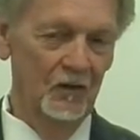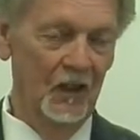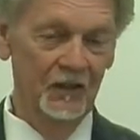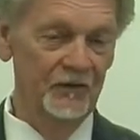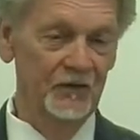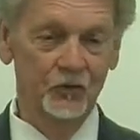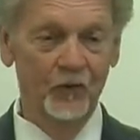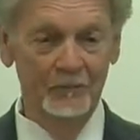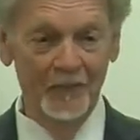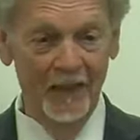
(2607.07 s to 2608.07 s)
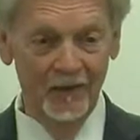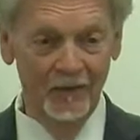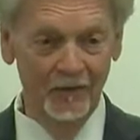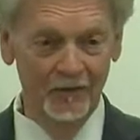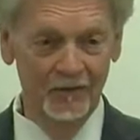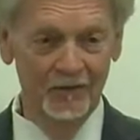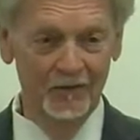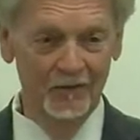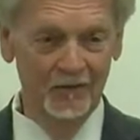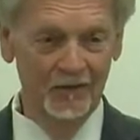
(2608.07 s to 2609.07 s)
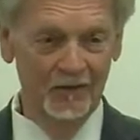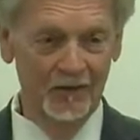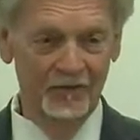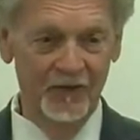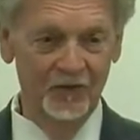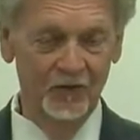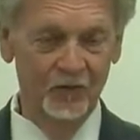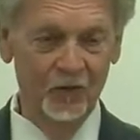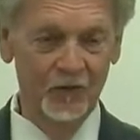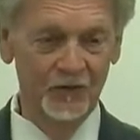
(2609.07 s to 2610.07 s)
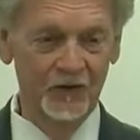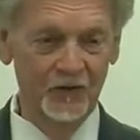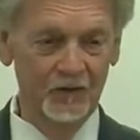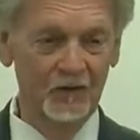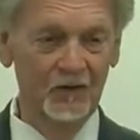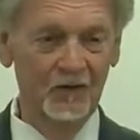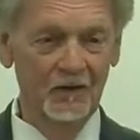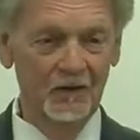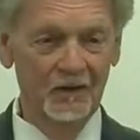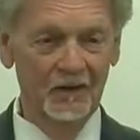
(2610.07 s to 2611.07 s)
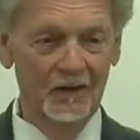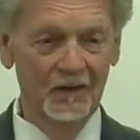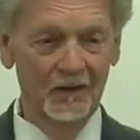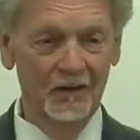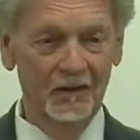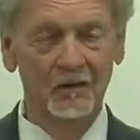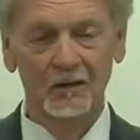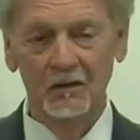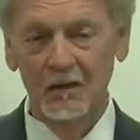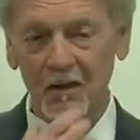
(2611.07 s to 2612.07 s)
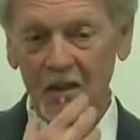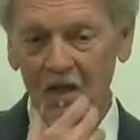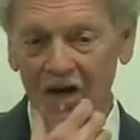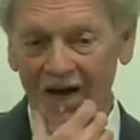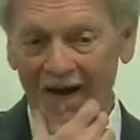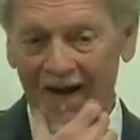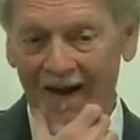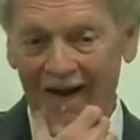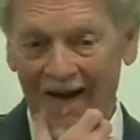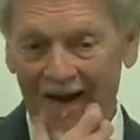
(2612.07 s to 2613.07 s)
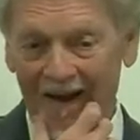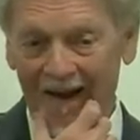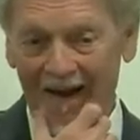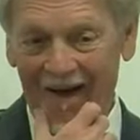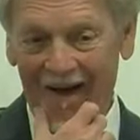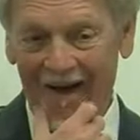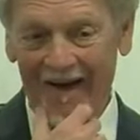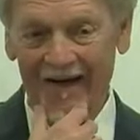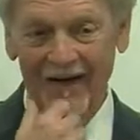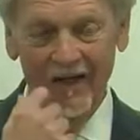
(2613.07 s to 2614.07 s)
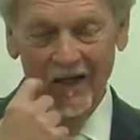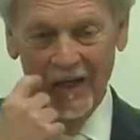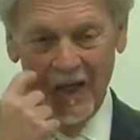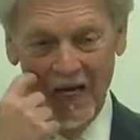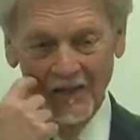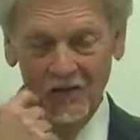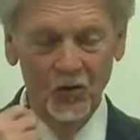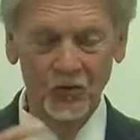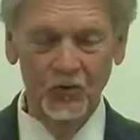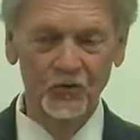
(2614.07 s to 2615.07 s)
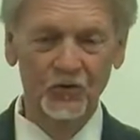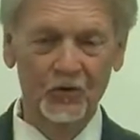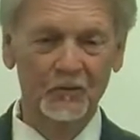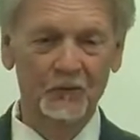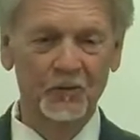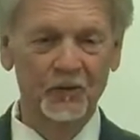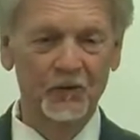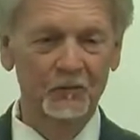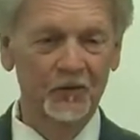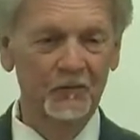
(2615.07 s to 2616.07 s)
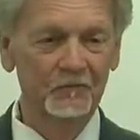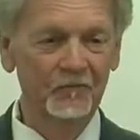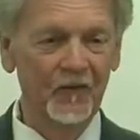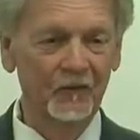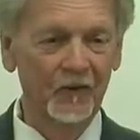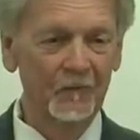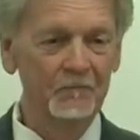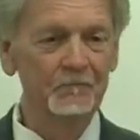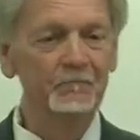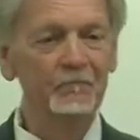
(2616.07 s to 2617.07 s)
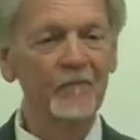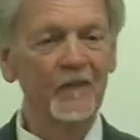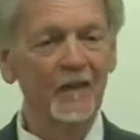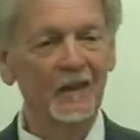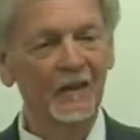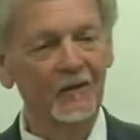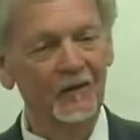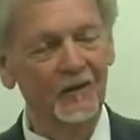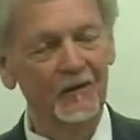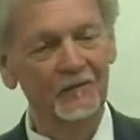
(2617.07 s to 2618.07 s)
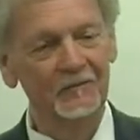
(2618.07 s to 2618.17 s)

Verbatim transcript: Not if he's remarried. If he divorced. No, no, no, no. Polygamy, you don't divorce. You have more than one wife. I didn't know you was talking about polygamy. Okay. Okay. Okay.